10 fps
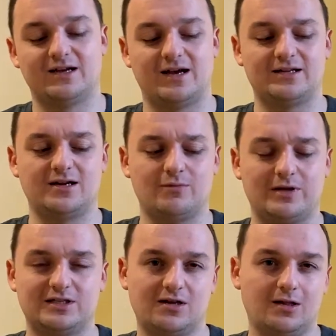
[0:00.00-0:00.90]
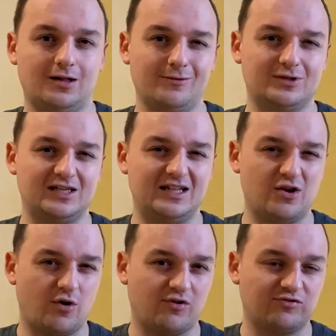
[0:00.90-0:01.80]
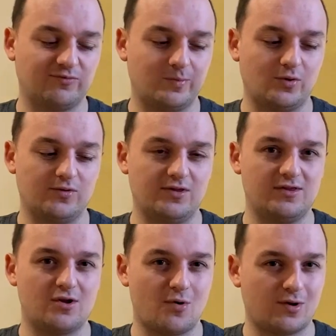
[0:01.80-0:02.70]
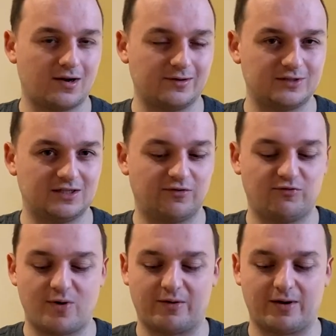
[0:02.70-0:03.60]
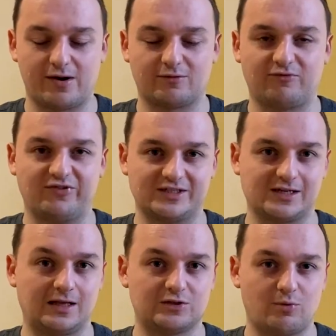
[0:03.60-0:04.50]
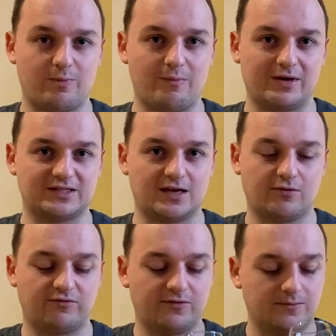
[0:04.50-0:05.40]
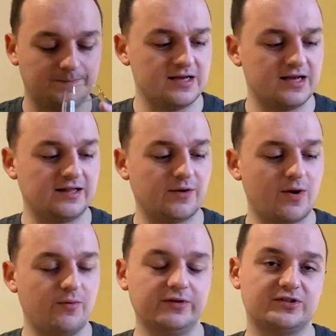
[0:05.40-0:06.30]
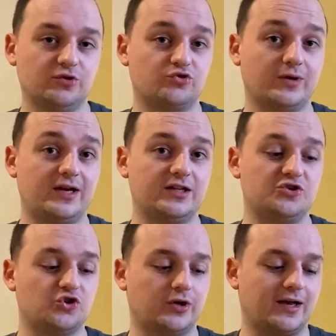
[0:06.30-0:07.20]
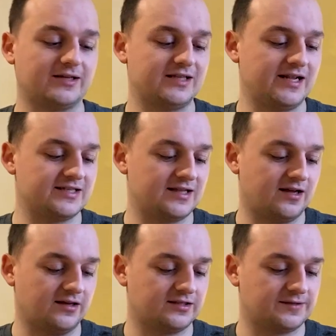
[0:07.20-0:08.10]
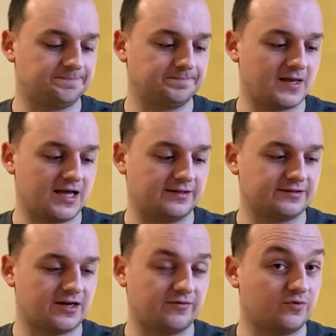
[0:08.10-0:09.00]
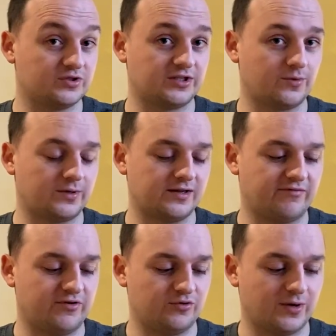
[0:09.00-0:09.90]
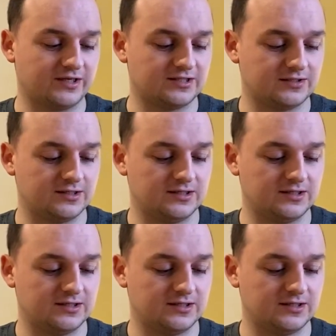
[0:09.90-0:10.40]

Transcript: I don't know, it's close enough, but not close enough where I'd physically swap it myself. Now, I will still drink and enjoy it because it is nice, and of course, I don't want any food waste.